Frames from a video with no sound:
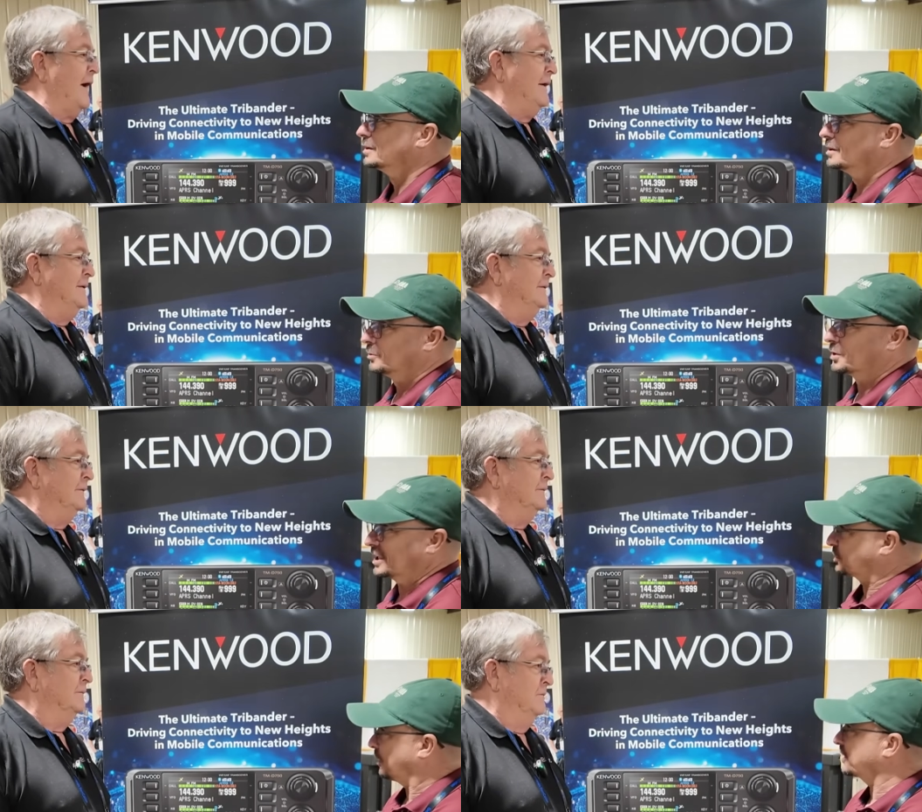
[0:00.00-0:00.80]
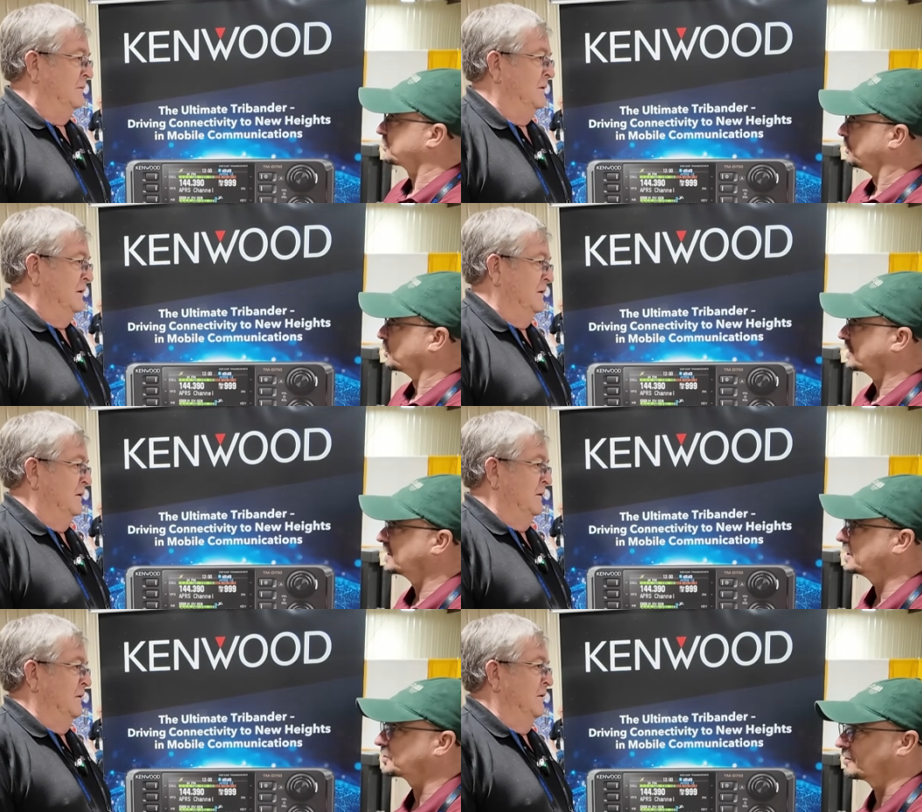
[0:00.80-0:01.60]
Speaker 1: right.
Speaker 2: Well, that's possible with
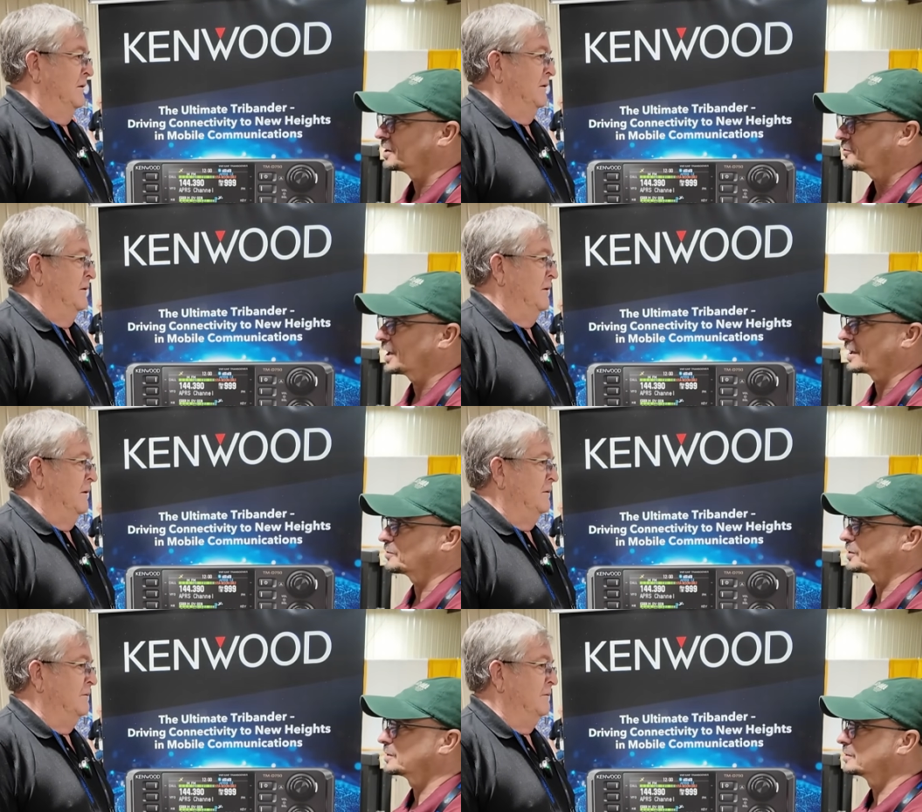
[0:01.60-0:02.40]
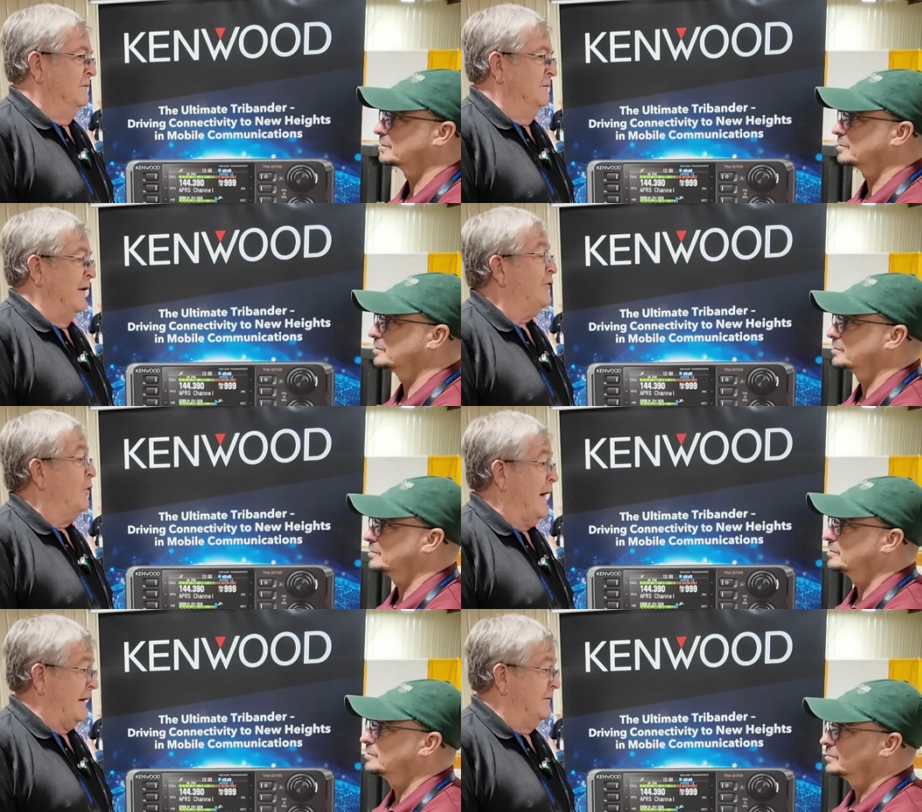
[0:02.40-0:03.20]
the D75.
Speaker 1: That's
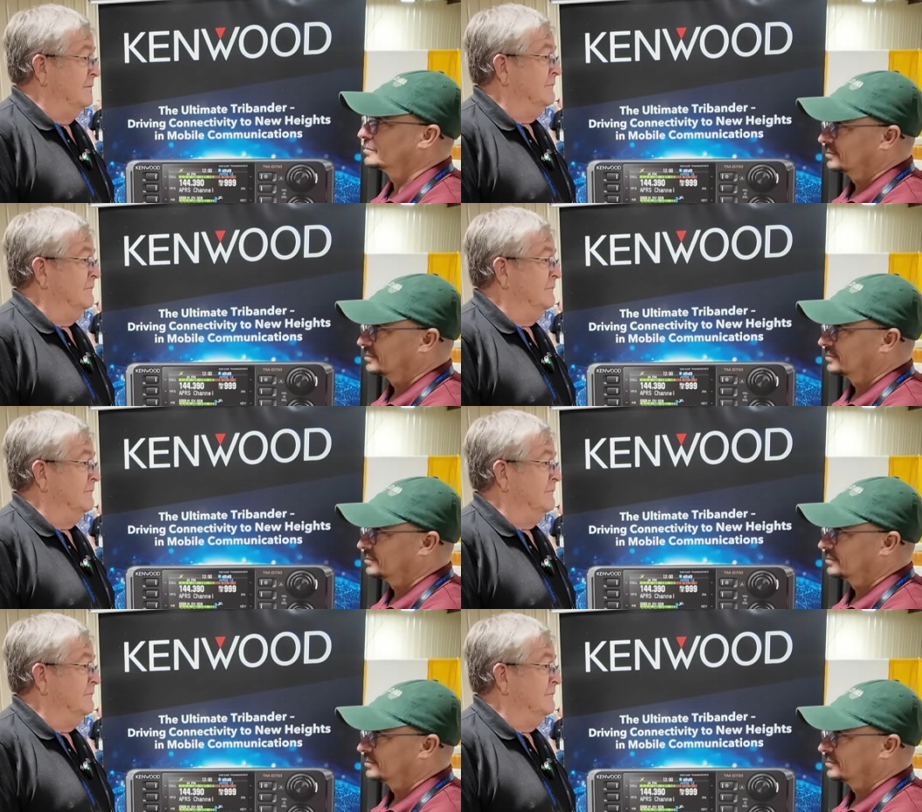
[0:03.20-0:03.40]
correct.